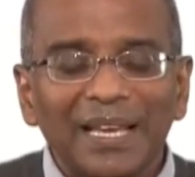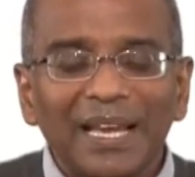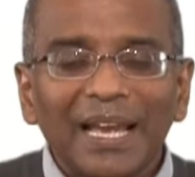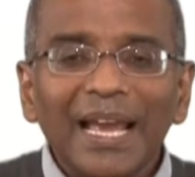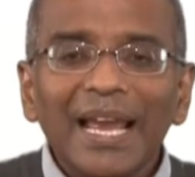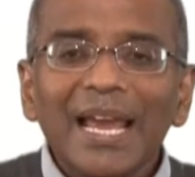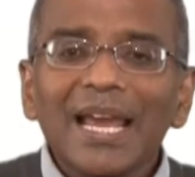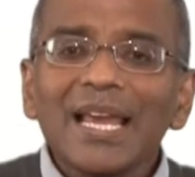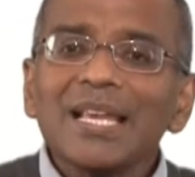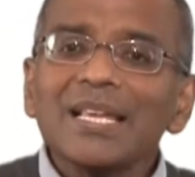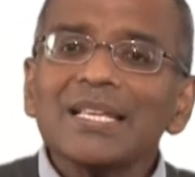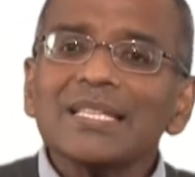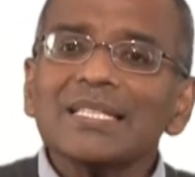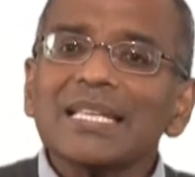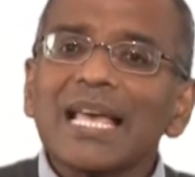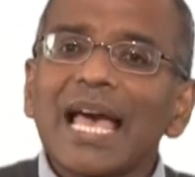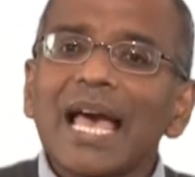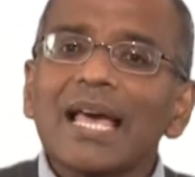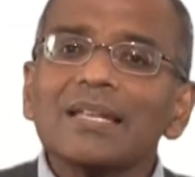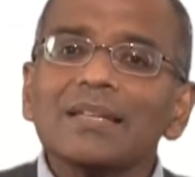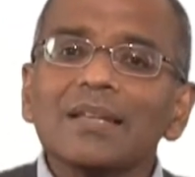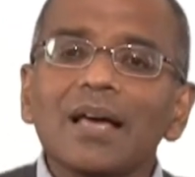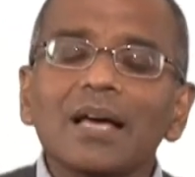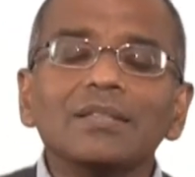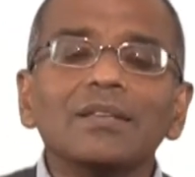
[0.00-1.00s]
is
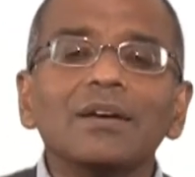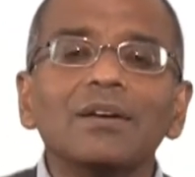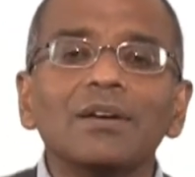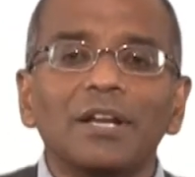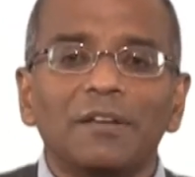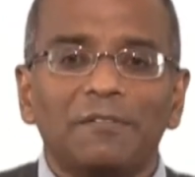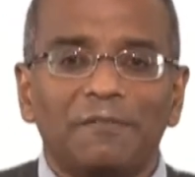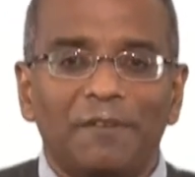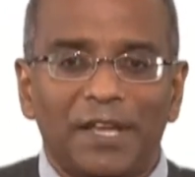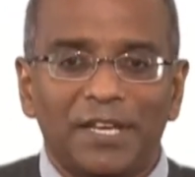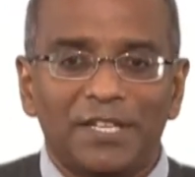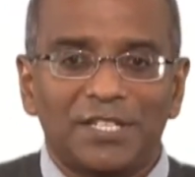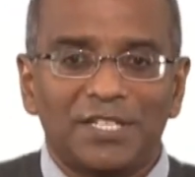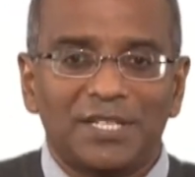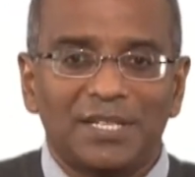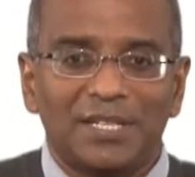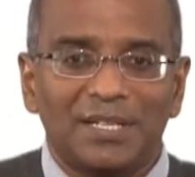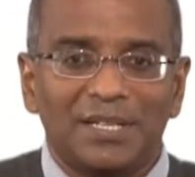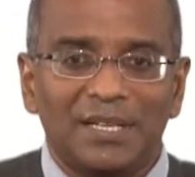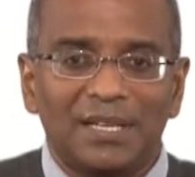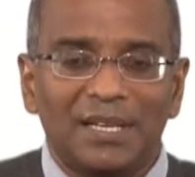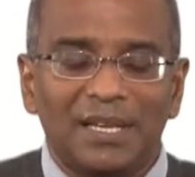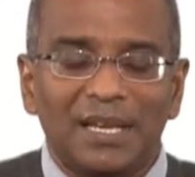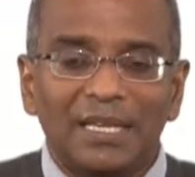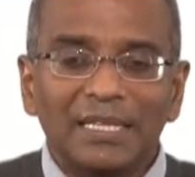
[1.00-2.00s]
another event,
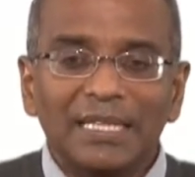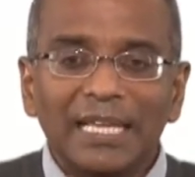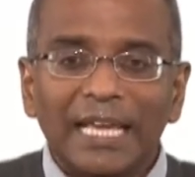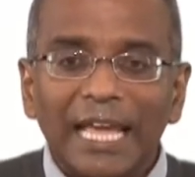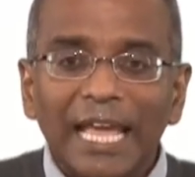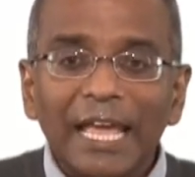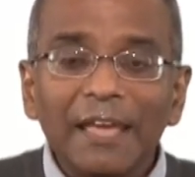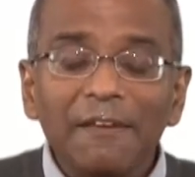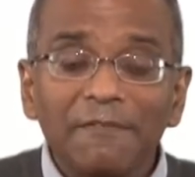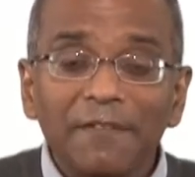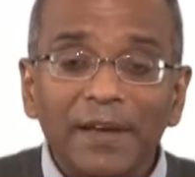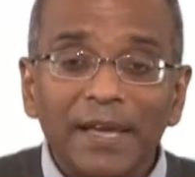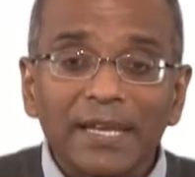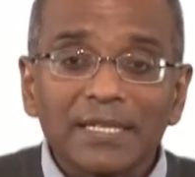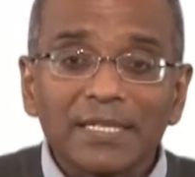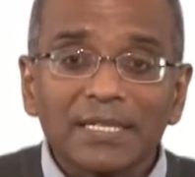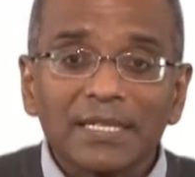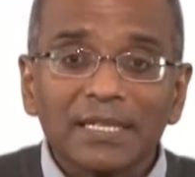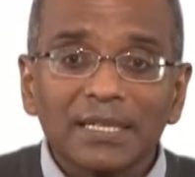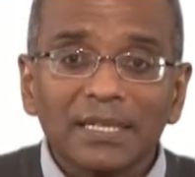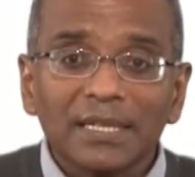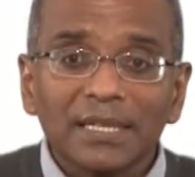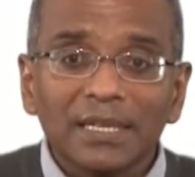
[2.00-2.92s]
the event